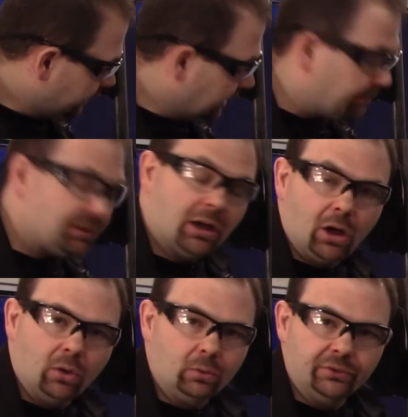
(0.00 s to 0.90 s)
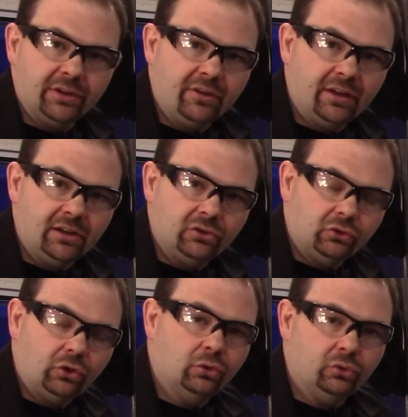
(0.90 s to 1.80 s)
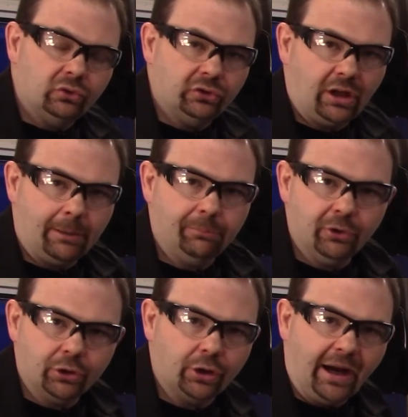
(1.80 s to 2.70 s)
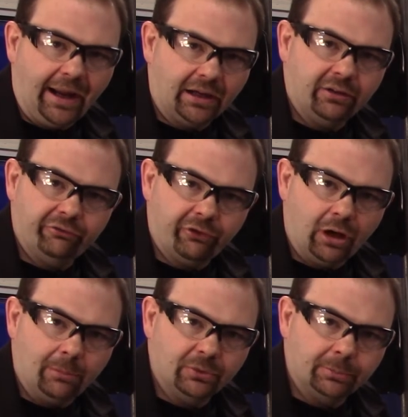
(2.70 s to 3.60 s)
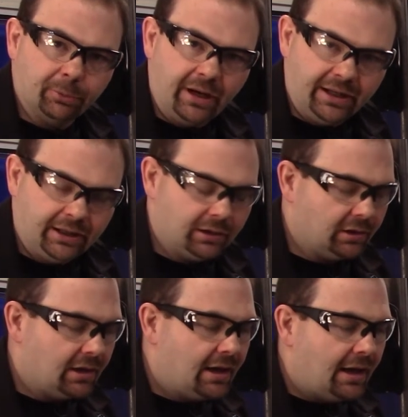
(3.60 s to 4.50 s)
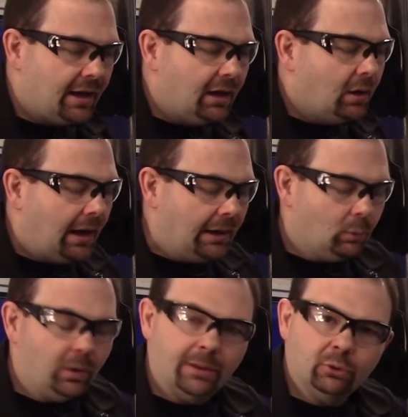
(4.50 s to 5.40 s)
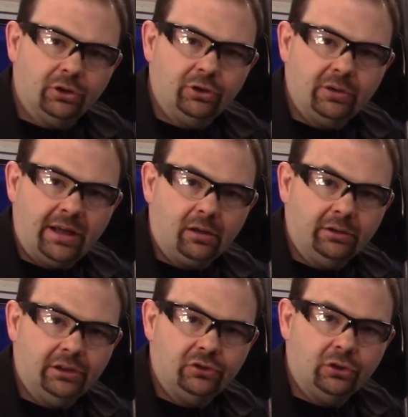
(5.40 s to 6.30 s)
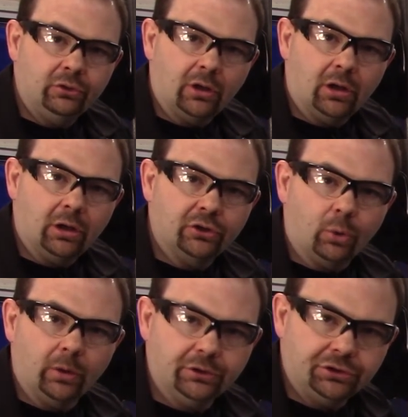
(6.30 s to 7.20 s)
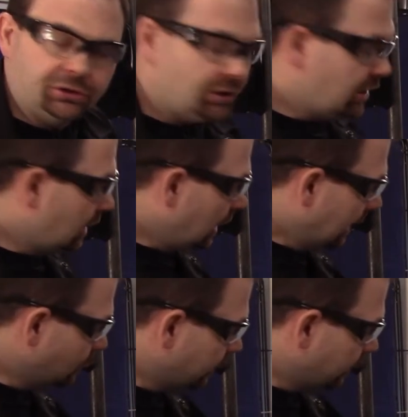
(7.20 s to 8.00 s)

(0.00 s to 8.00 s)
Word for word: a couple of holes in this to stop the crack from spreading. What I'm going to do now is use our torch. I'm going